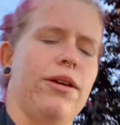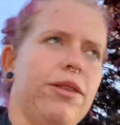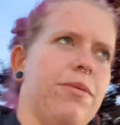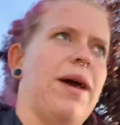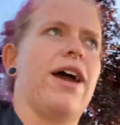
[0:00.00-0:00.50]
the
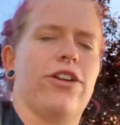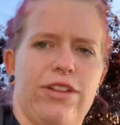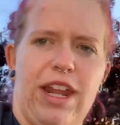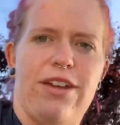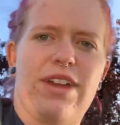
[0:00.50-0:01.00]
pattern
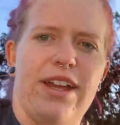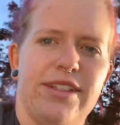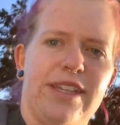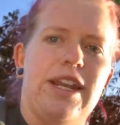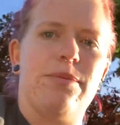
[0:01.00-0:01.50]
that I've had
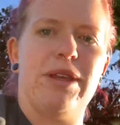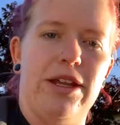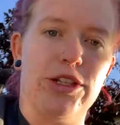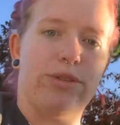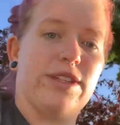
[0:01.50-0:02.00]
set up and
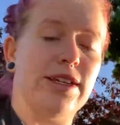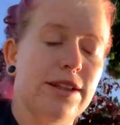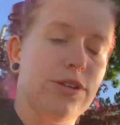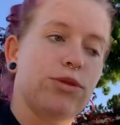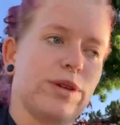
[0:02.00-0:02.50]
do a
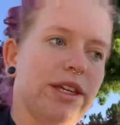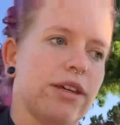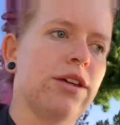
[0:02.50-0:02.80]
deload week,